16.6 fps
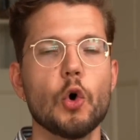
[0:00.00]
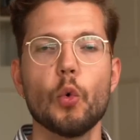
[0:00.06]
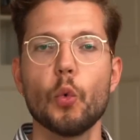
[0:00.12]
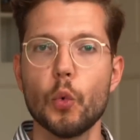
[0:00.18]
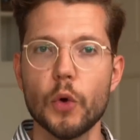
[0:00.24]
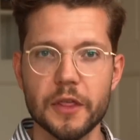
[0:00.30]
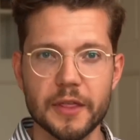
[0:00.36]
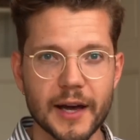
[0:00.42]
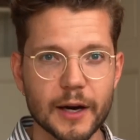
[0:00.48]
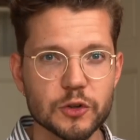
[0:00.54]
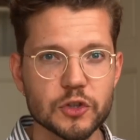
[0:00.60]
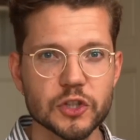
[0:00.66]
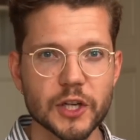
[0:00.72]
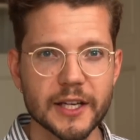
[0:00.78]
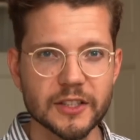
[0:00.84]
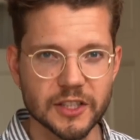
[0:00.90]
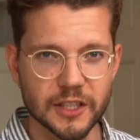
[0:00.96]
Without
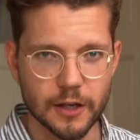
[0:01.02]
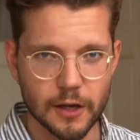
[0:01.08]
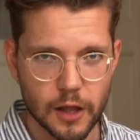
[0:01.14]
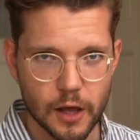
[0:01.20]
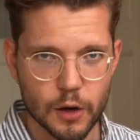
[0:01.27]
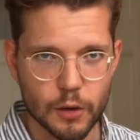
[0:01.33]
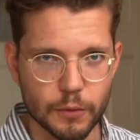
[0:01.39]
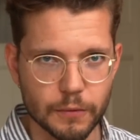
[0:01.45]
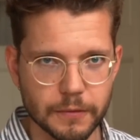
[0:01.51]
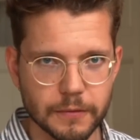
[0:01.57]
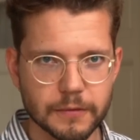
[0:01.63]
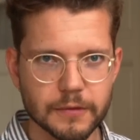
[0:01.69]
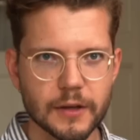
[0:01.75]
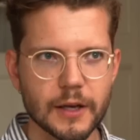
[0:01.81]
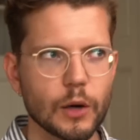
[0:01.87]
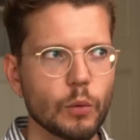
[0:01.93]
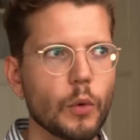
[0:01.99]
changing
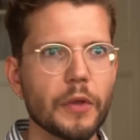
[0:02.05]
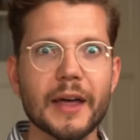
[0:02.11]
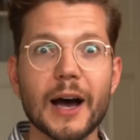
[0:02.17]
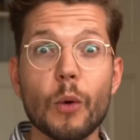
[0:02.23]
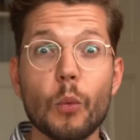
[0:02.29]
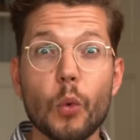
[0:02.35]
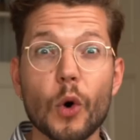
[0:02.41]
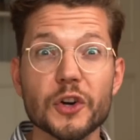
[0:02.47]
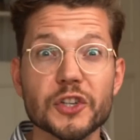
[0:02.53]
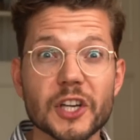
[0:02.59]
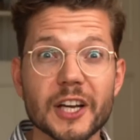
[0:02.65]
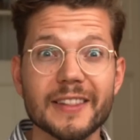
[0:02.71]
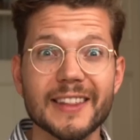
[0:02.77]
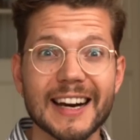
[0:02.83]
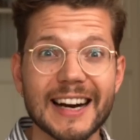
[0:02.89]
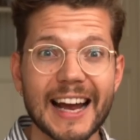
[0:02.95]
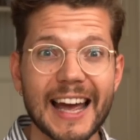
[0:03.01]
clothes, without
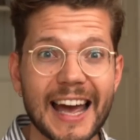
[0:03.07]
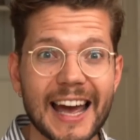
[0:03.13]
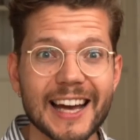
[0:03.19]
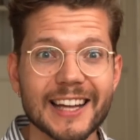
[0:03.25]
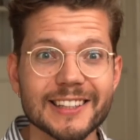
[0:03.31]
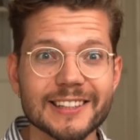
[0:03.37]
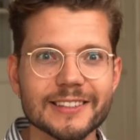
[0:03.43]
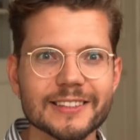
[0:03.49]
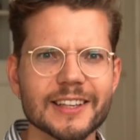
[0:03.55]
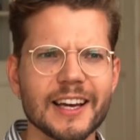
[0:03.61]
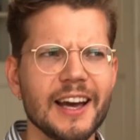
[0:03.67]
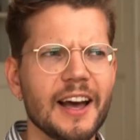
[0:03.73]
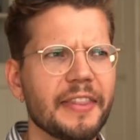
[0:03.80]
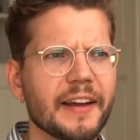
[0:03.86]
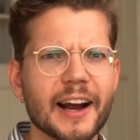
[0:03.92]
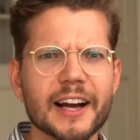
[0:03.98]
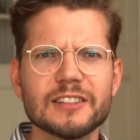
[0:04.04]
washing their hands.
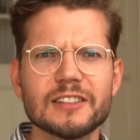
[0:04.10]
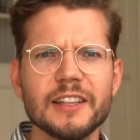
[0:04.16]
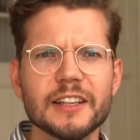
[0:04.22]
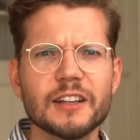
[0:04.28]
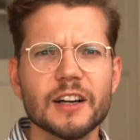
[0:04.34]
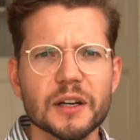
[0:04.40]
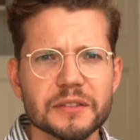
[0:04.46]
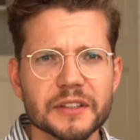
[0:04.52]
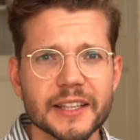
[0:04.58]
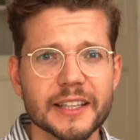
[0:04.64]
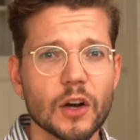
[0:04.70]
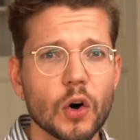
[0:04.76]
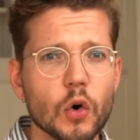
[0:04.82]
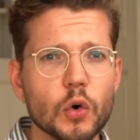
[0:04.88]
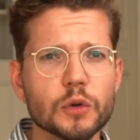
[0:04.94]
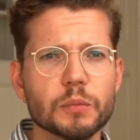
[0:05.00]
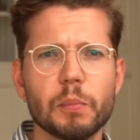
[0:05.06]
They're actually covered
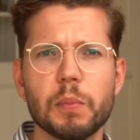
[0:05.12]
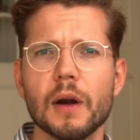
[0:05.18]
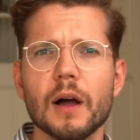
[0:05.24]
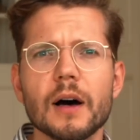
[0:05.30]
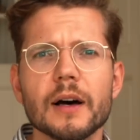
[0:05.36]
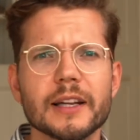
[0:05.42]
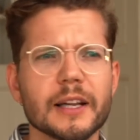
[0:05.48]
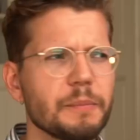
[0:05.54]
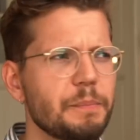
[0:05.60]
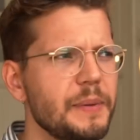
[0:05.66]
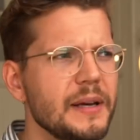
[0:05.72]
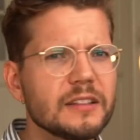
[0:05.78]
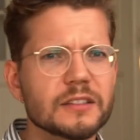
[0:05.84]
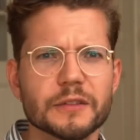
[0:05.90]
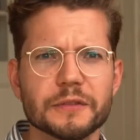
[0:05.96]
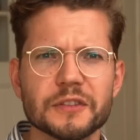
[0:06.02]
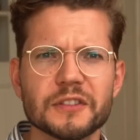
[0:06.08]
in old blood and
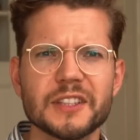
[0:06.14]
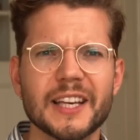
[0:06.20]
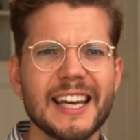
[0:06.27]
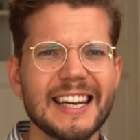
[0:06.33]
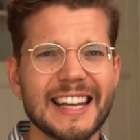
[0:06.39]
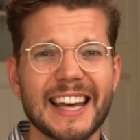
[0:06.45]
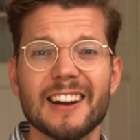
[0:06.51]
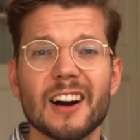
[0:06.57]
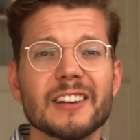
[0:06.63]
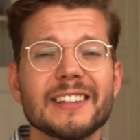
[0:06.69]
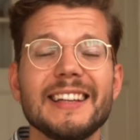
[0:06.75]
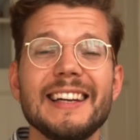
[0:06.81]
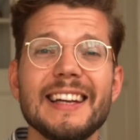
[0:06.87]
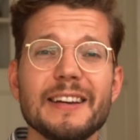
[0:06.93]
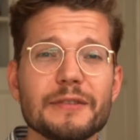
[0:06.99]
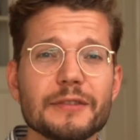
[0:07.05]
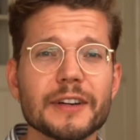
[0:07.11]
pieces of skin and are
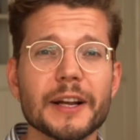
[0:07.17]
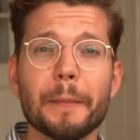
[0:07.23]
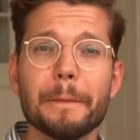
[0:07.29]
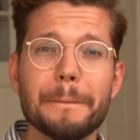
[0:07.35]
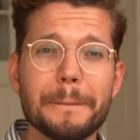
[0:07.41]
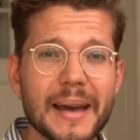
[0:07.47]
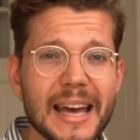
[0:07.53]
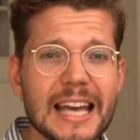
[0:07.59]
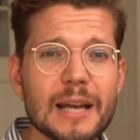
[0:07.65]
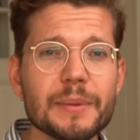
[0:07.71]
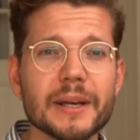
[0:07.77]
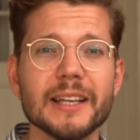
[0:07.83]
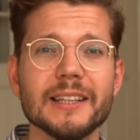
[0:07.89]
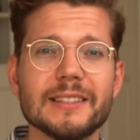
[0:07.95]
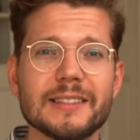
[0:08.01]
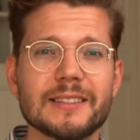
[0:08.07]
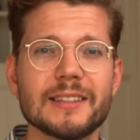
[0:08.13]
delivering
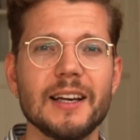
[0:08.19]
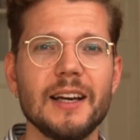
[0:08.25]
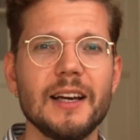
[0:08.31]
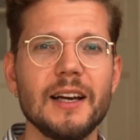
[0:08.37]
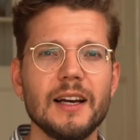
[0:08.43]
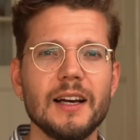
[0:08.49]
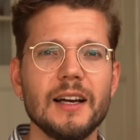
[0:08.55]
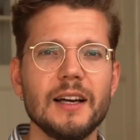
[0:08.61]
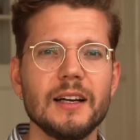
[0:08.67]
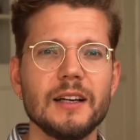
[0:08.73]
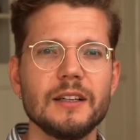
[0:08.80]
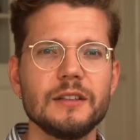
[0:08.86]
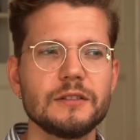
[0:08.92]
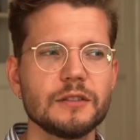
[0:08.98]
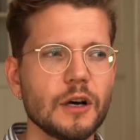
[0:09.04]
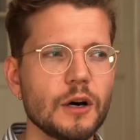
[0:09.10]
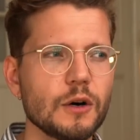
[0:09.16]
babies.
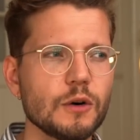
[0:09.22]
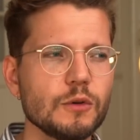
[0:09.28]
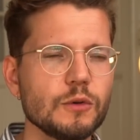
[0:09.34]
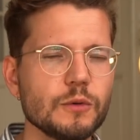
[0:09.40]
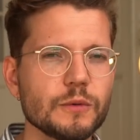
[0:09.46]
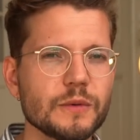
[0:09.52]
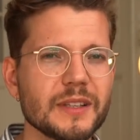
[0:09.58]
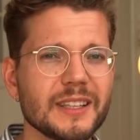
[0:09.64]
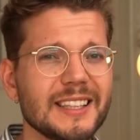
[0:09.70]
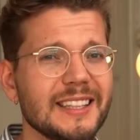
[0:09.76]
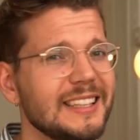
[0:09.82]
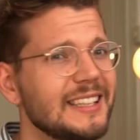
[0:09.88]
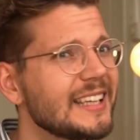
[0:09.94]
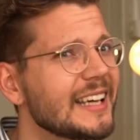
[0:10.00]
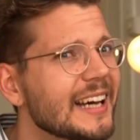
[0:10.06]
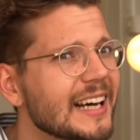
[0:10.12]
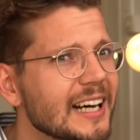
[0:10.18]
So,
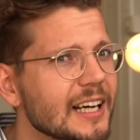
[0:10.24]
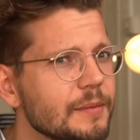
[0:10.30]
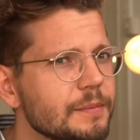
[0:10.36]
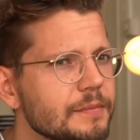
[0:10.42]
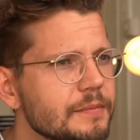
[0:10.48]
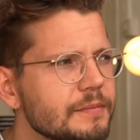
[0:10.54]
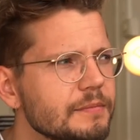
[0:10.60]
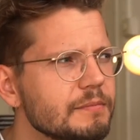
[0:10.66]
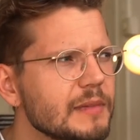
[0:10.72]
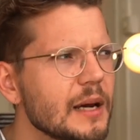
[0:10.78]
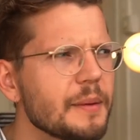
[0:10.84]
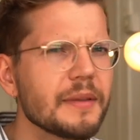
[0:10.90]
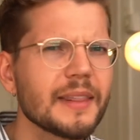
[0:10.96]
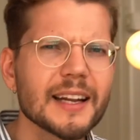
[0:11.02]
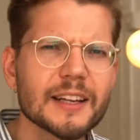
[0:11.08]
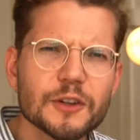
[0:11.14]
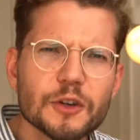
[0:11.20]
yeah,
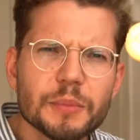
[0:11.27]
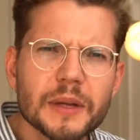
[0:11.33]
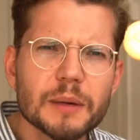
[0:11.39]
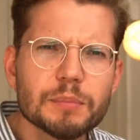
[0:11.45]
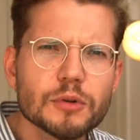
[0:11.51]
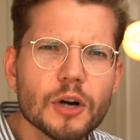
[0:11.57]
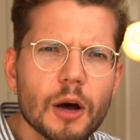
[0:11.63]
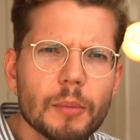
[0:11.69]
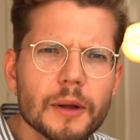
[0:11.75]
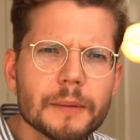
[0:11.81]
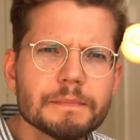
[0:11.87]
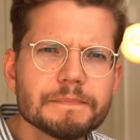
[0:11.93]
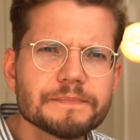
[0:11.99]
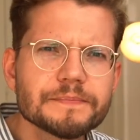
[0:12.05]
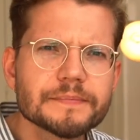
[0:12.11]
maybe that could be a problem.